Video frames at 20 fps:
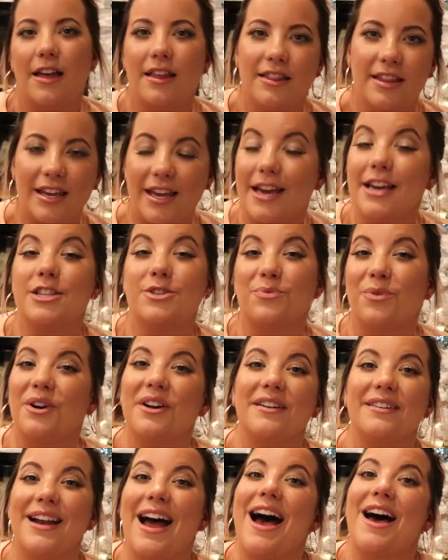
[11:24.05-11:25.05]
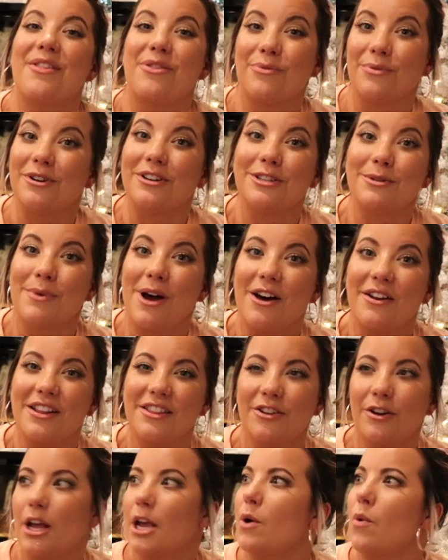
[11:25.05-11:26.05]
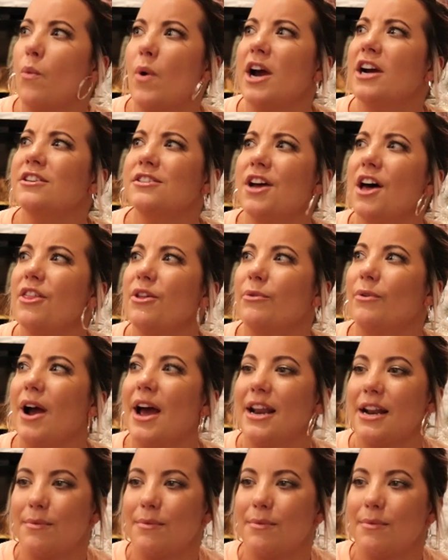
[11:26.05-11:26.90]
The kids were not thrilled about it. They're like, where's all the red?